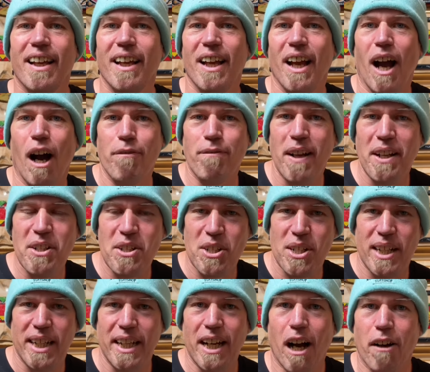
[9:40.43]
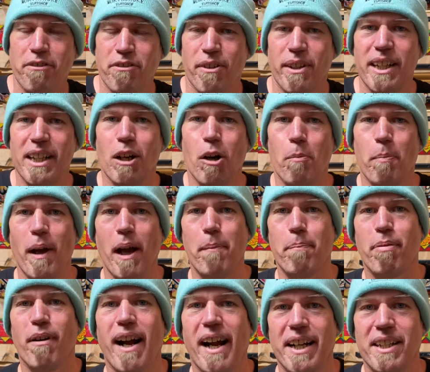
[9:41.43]
Eventually, after a little bit of
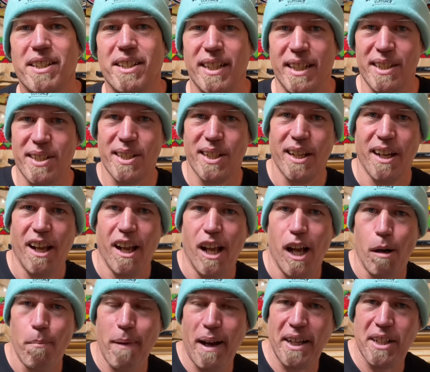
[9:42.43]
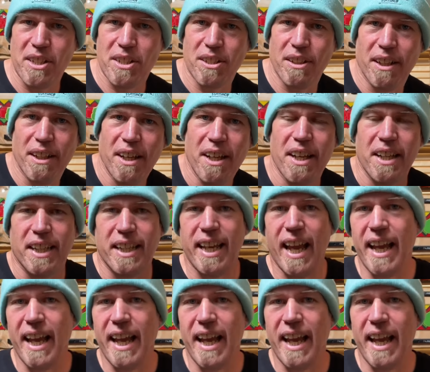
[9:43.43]
practice, I managed to get